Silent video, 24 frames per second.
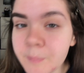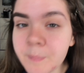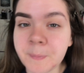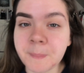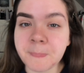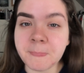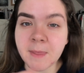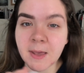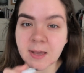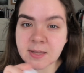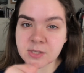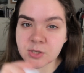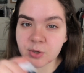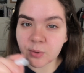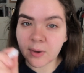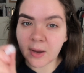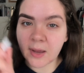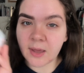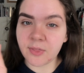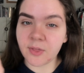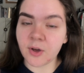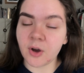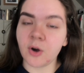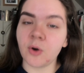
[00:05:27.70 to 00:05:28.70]
That's
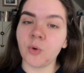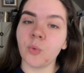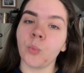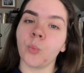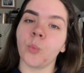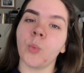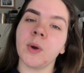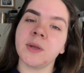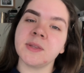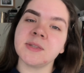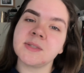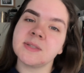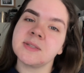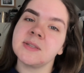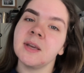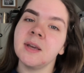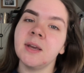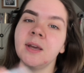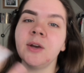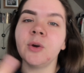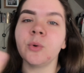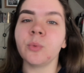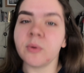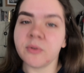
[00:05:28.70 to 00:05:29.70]
okay though, once
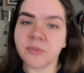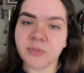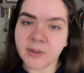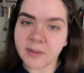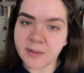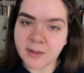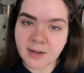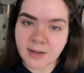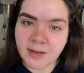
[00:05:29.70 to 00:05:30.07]
we fill it